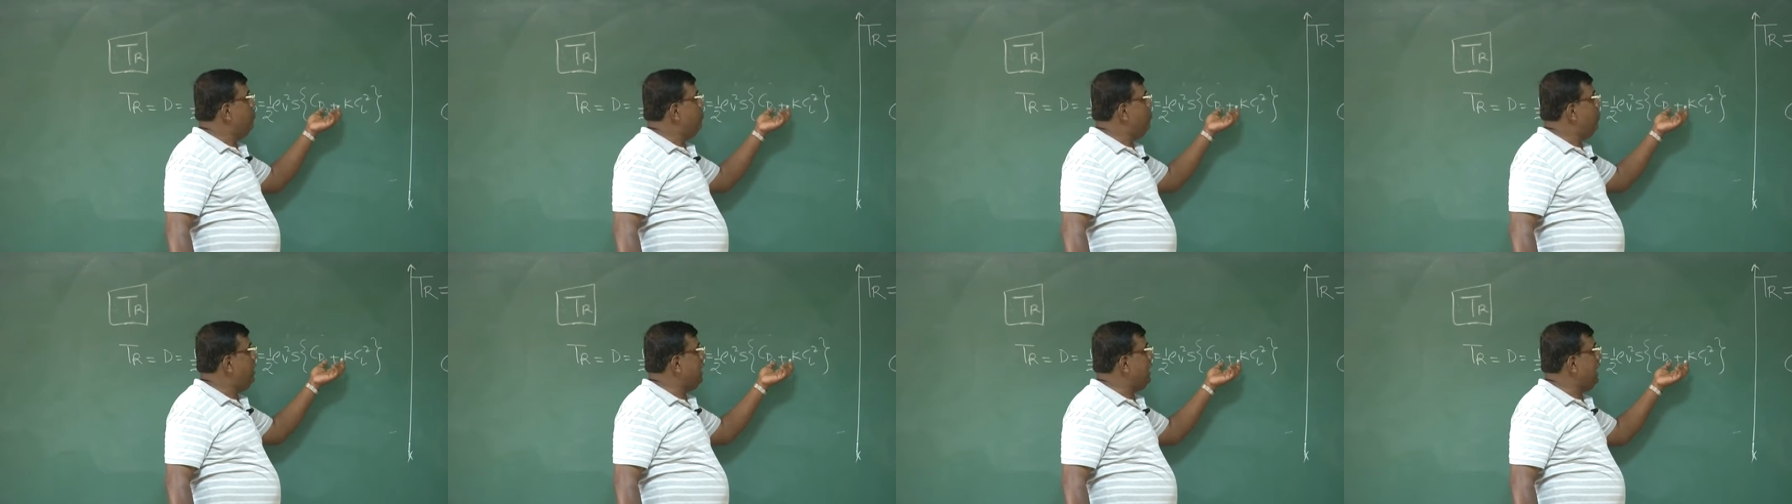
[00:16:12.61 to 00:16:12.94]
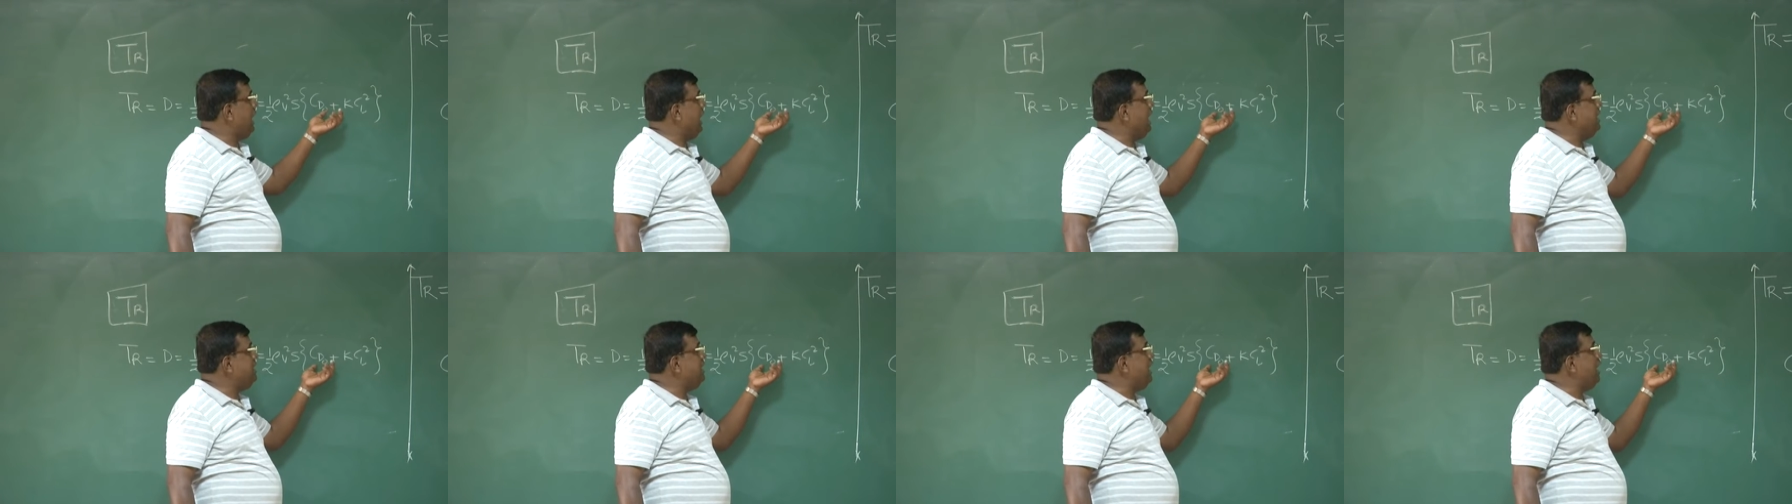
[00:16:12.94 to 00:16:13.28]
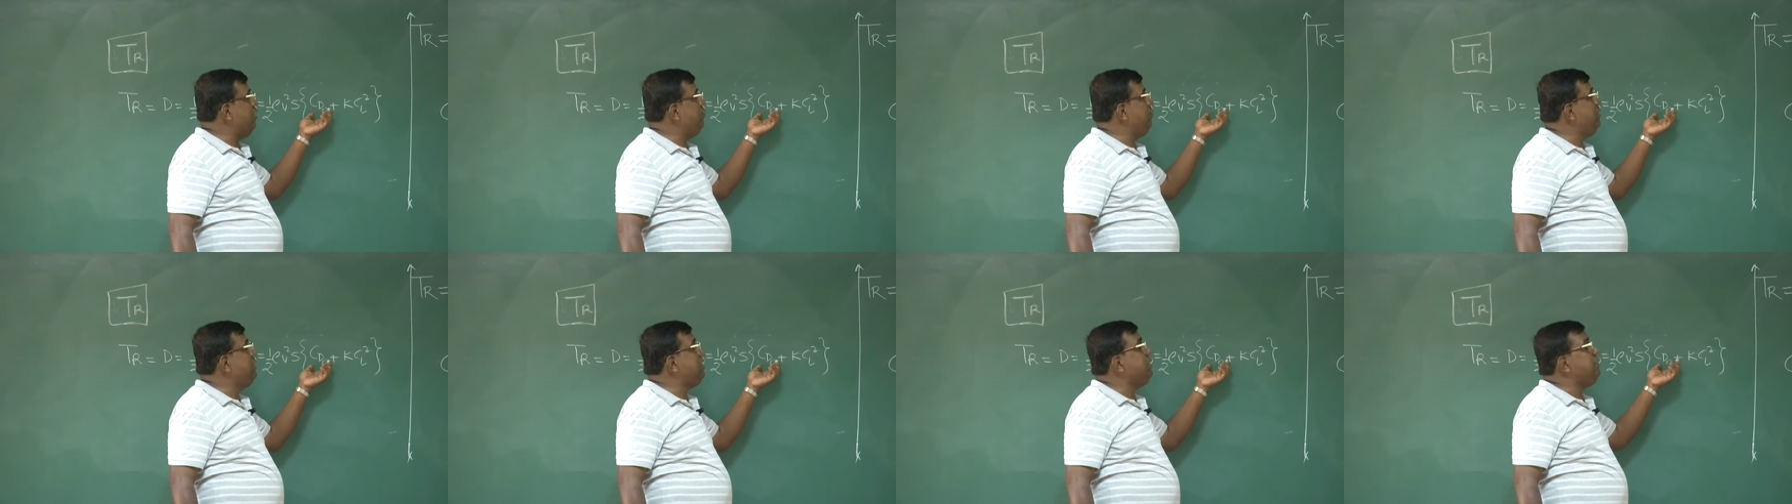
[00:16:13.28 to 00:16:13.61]
But as I
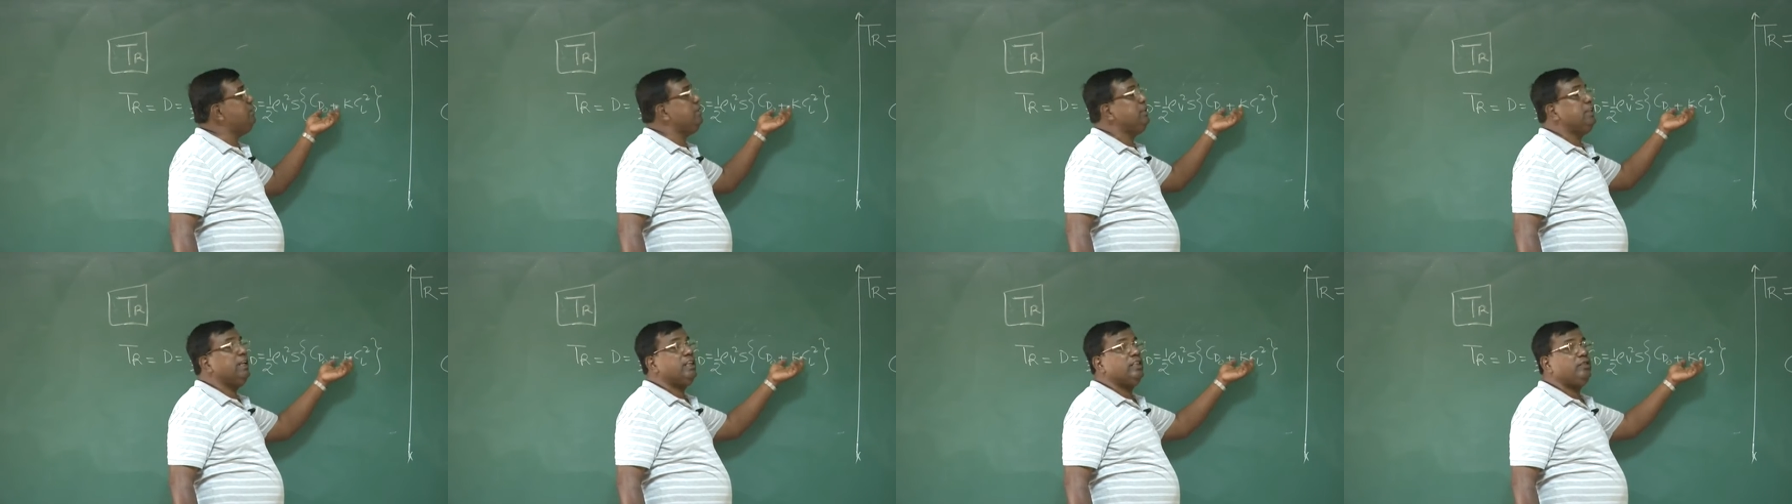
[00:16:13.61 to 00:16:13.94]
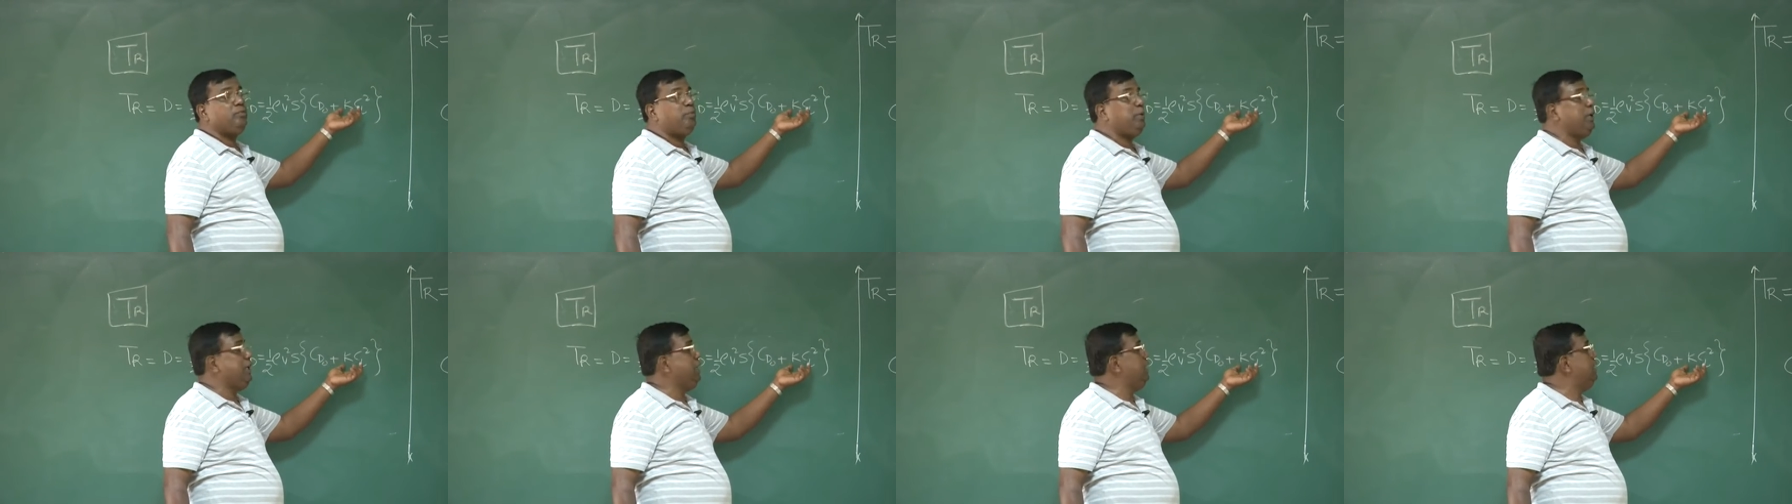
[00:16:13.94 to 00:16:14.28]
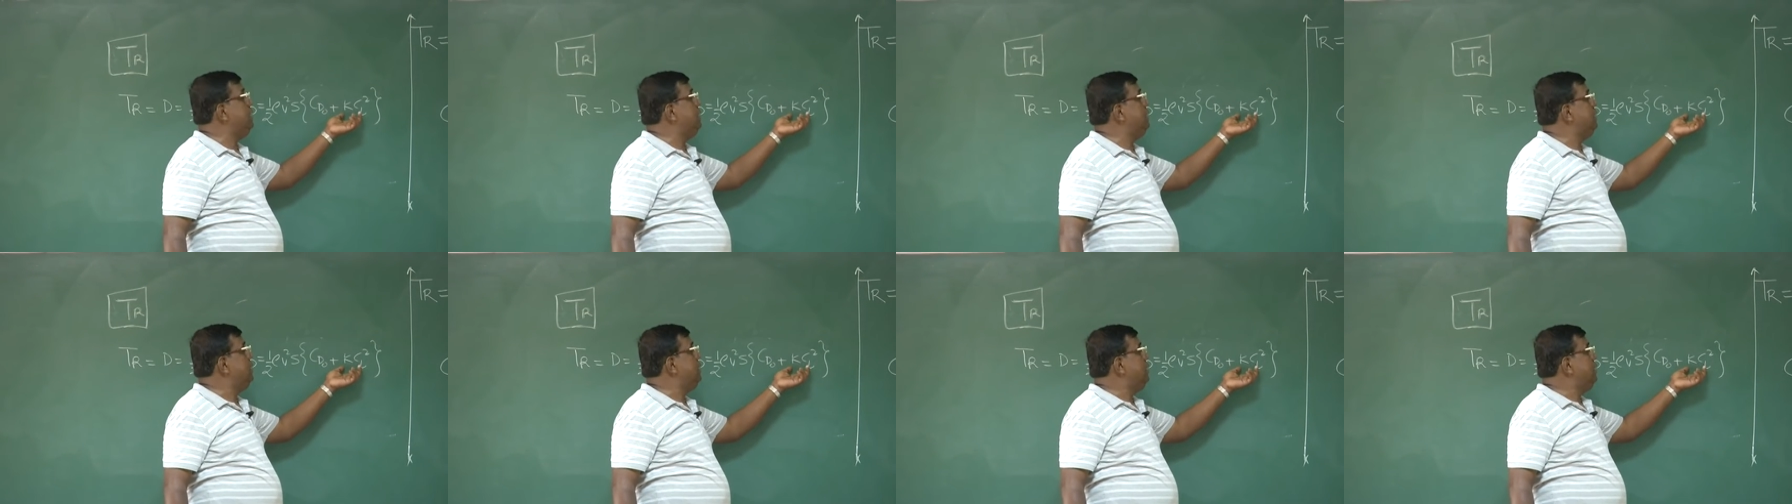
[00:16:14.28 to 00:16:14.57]
am increasing the speed,